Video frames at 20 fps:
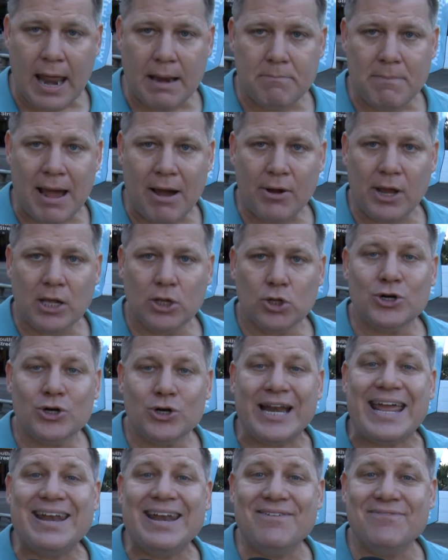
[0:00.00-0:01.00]
and Maui
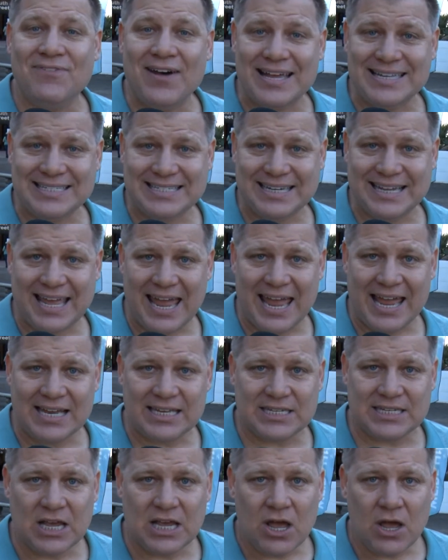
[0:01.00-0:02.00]
Alert
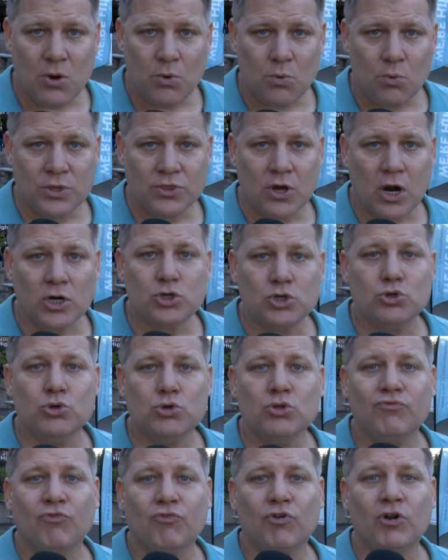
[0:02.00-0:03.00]
investigates with our
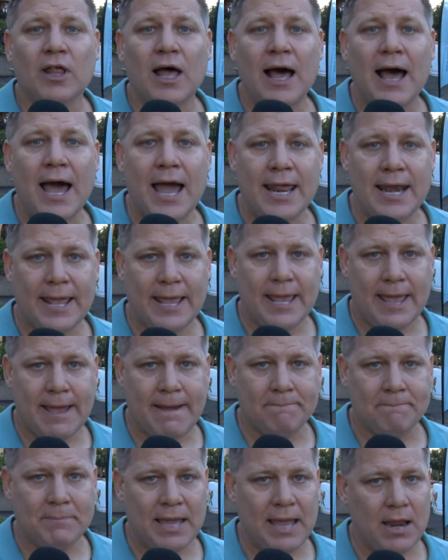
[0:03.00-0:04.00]
Truth for Lahaina
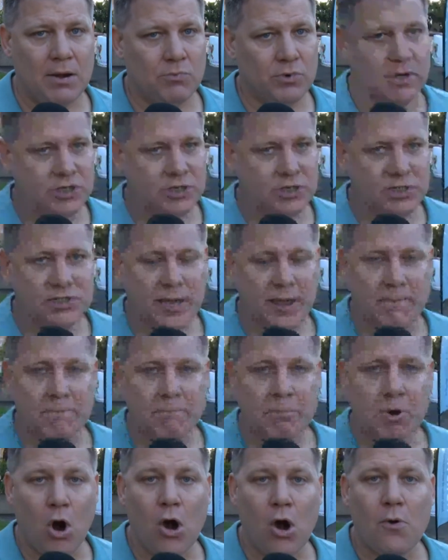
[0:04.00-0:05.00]
campaign, which is
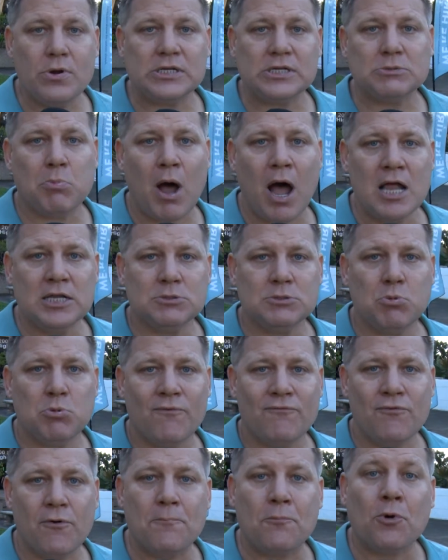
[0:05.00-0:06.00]
in part
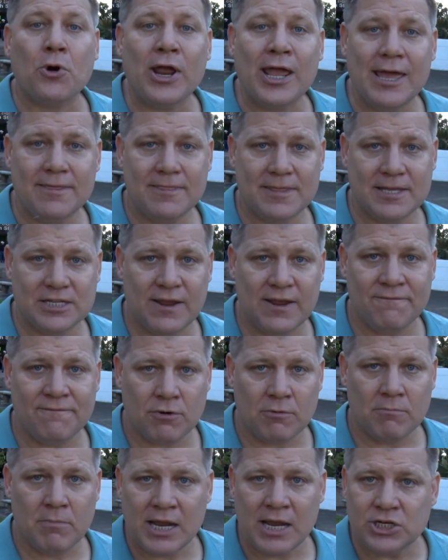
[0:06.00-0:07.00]
responsible for bringing this
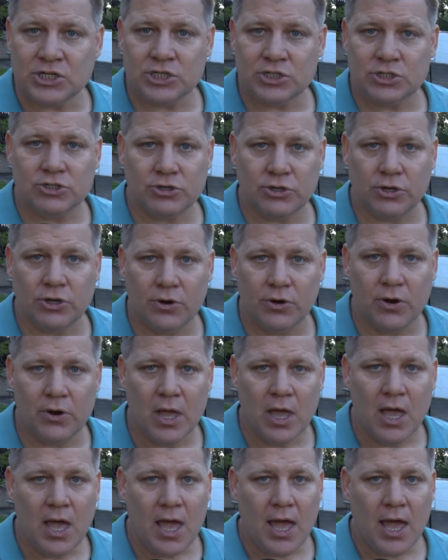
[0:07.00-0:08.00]
information to you.